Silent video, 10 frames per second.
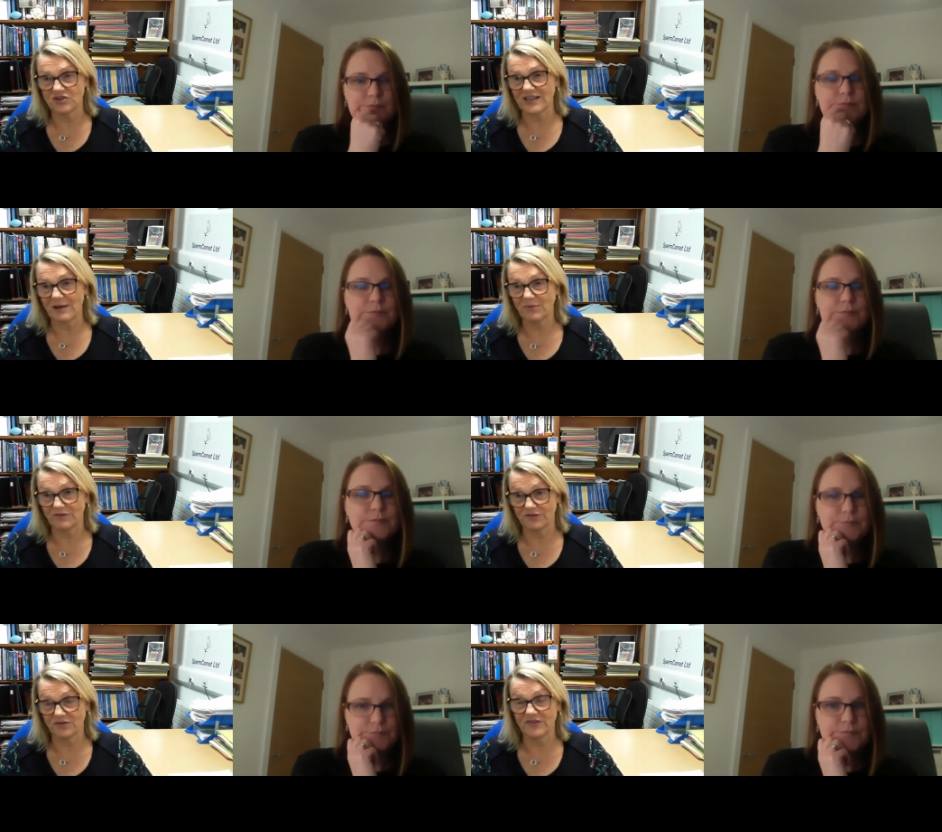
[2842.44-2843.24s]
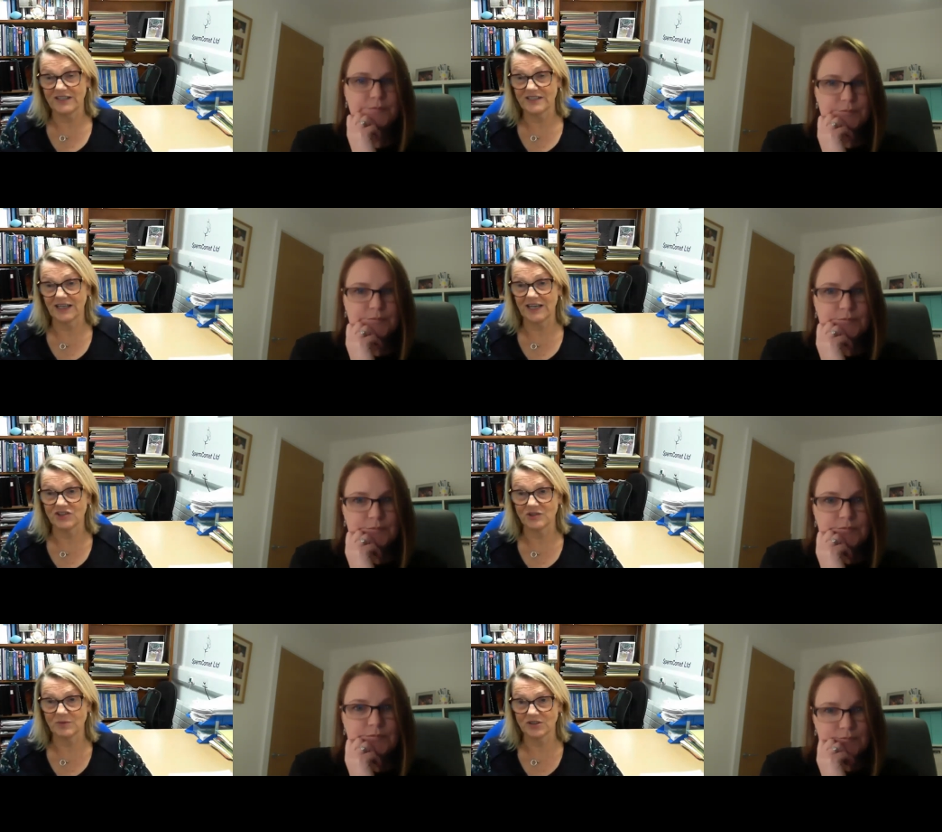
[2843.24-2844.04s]
Speaker 1: a sample for
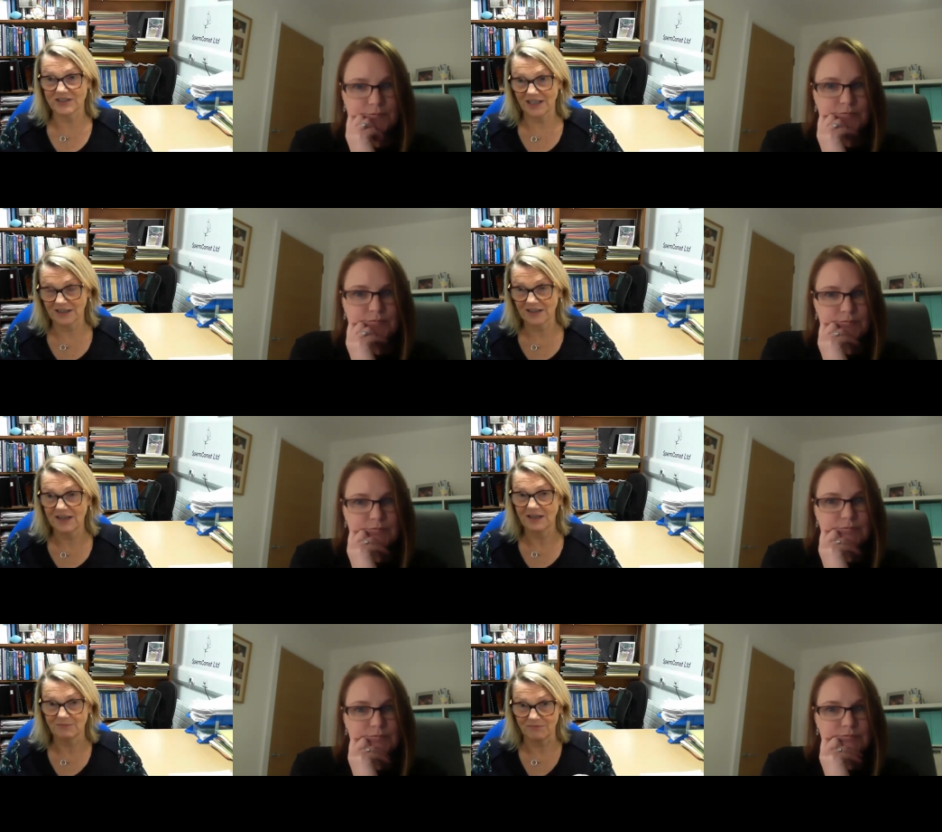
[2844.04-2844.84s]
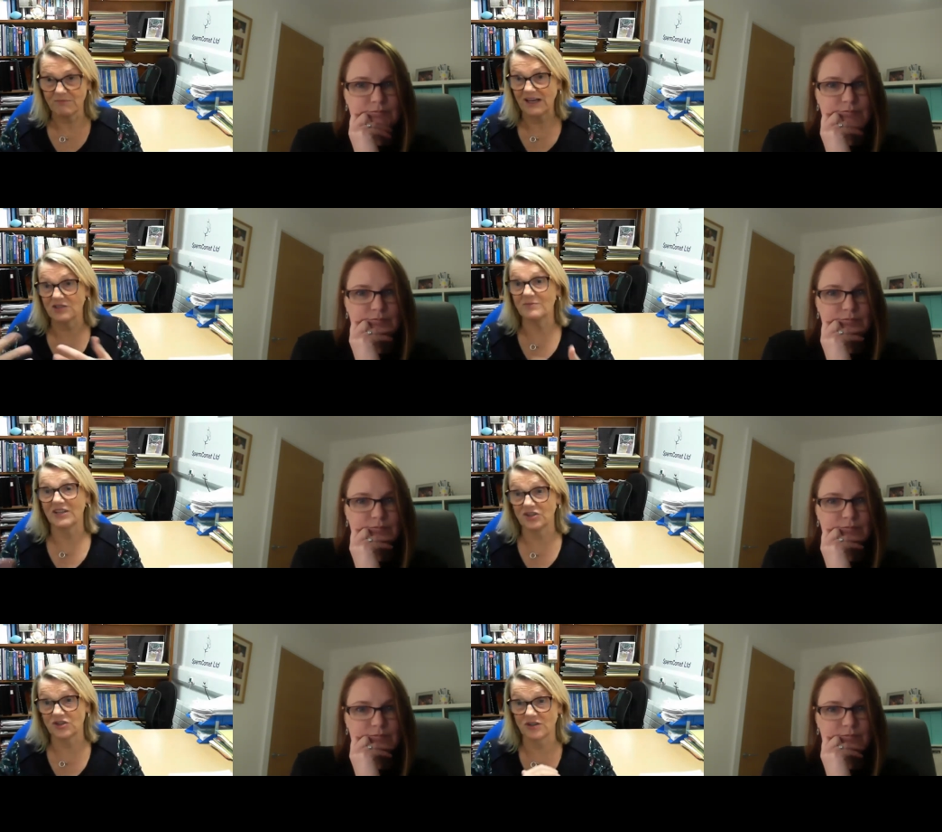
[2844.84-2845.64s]
investigations, because that
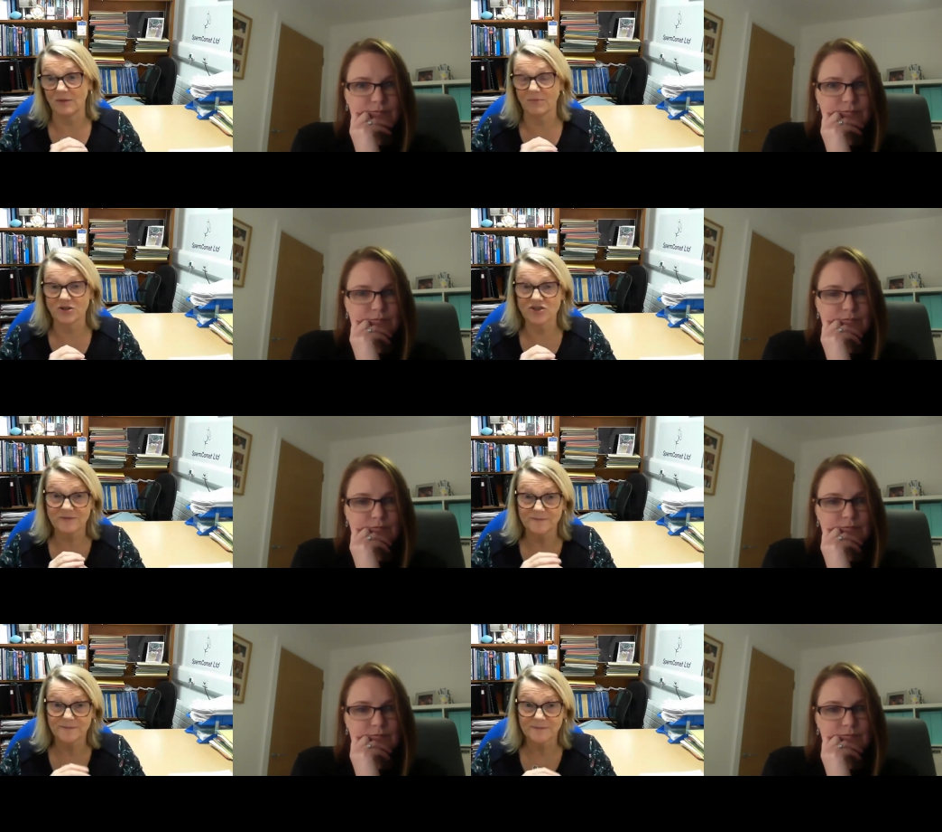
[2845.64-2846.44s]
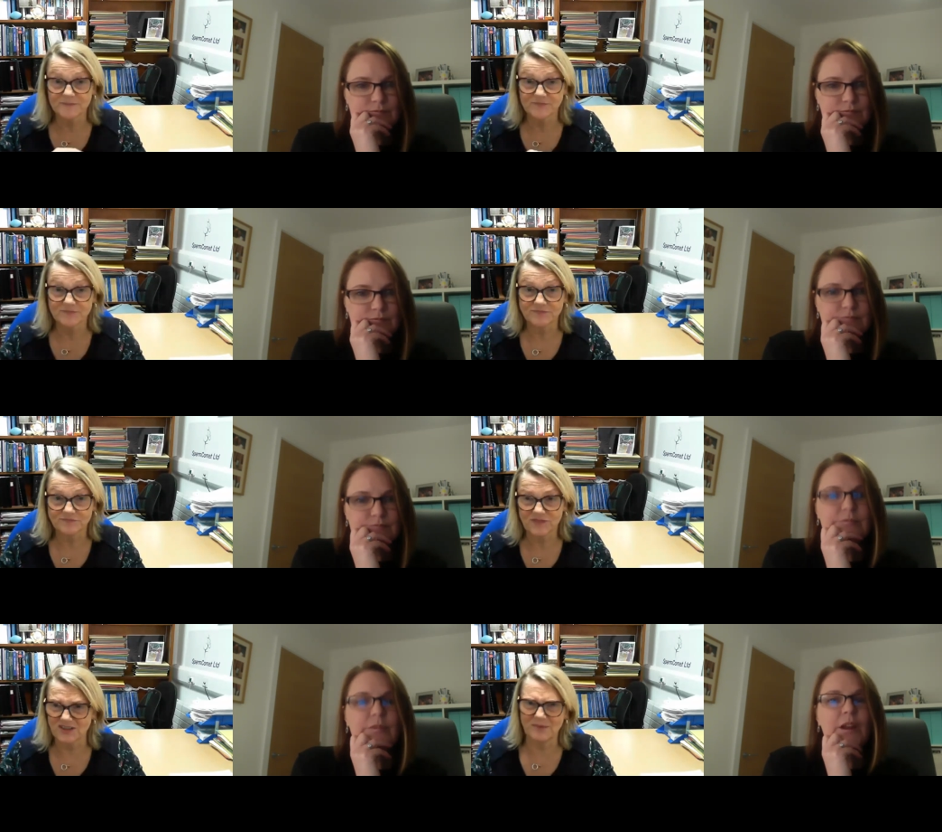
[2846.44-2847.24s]
maximizes your numbers.
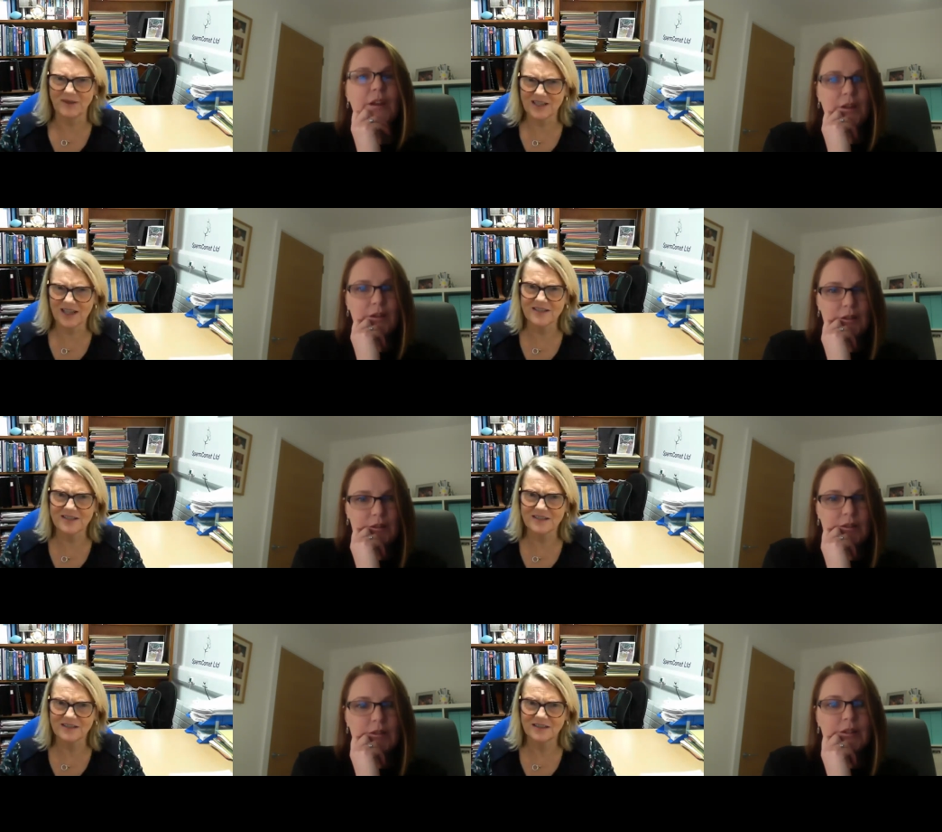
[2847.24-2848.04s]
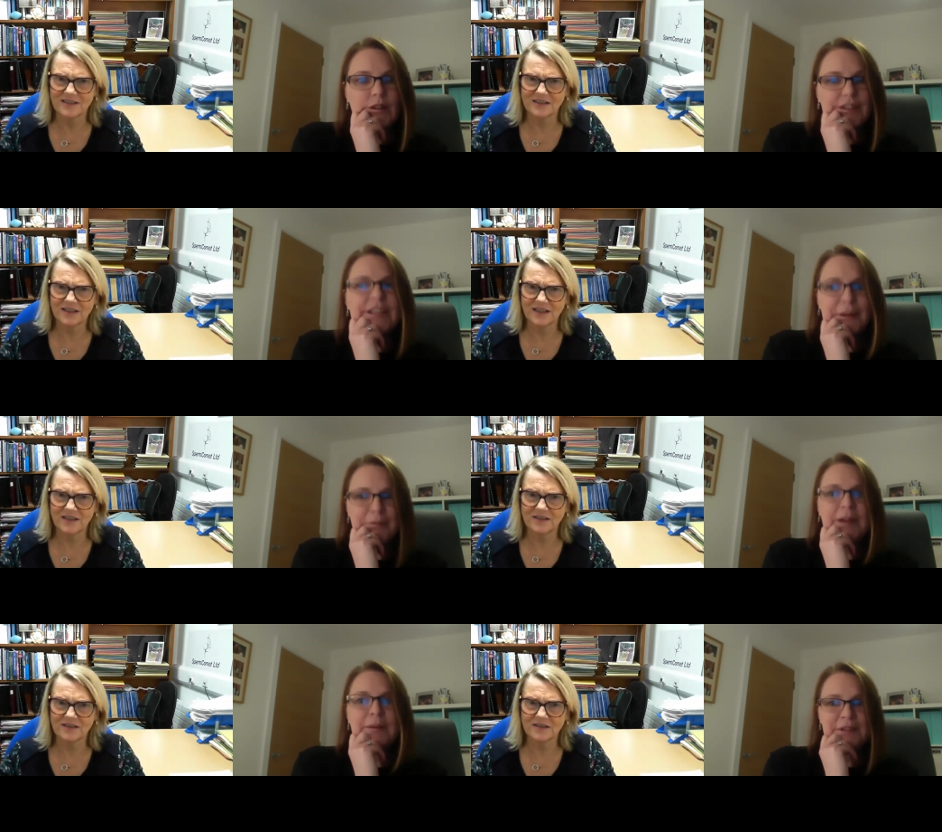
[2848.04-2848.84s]
Does that make sense?
Speaker 2: Yeah,
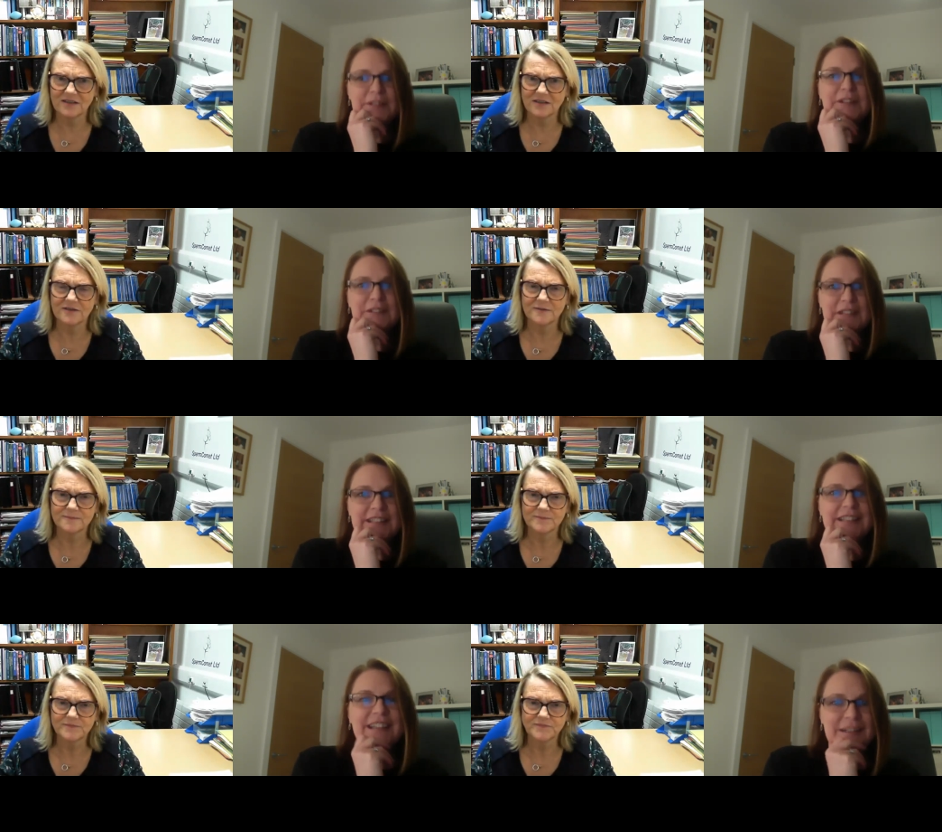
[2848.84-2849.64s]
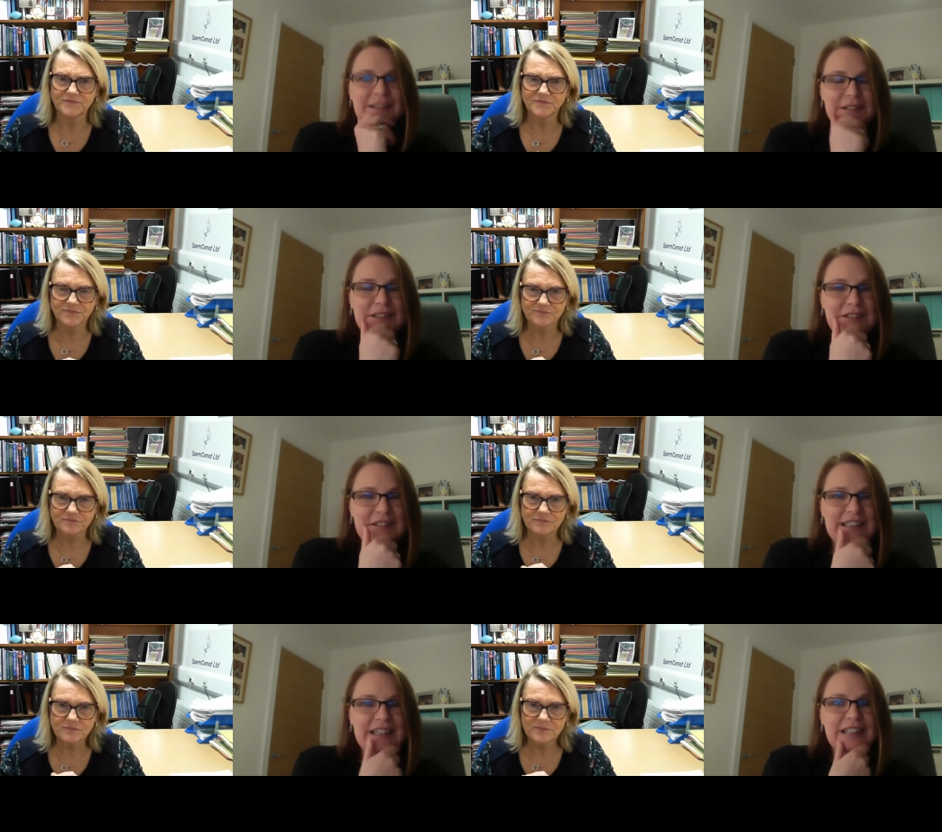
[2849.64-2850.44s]
absolutely,
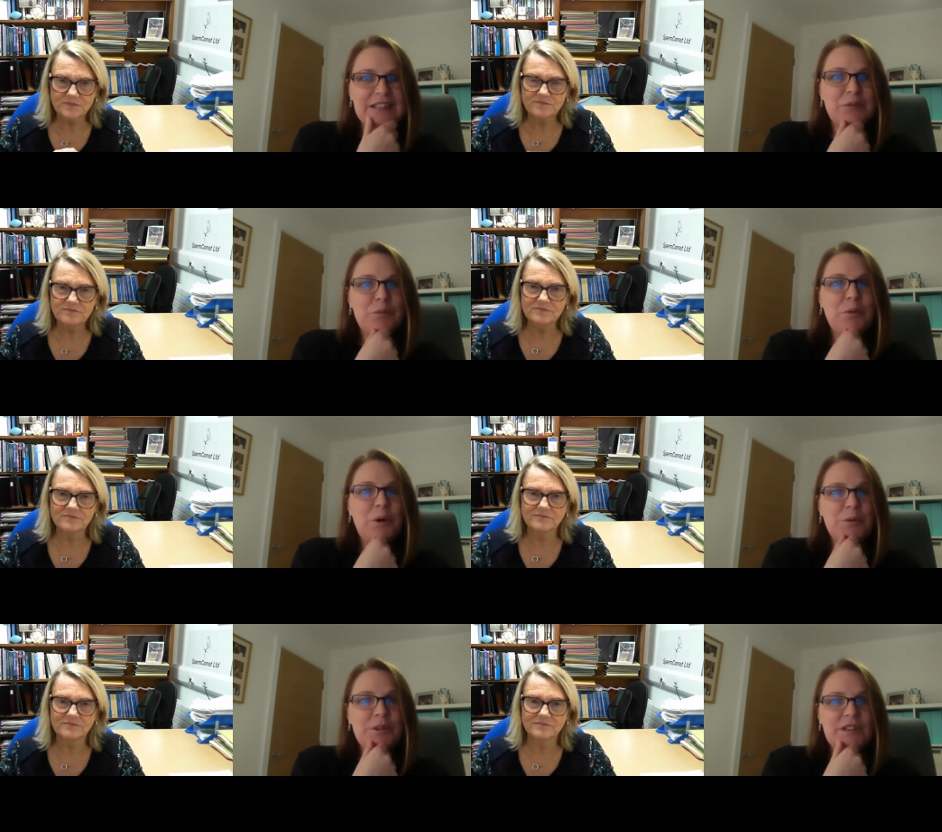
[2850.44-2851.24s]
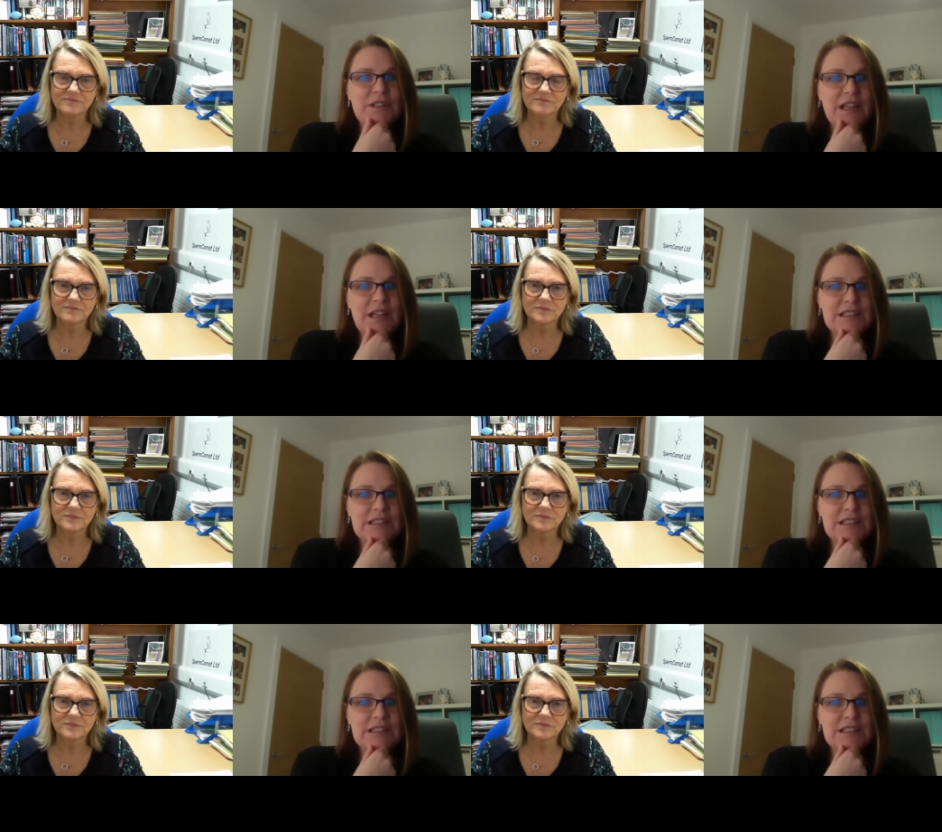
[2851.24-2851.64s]
absolutely. So what would the next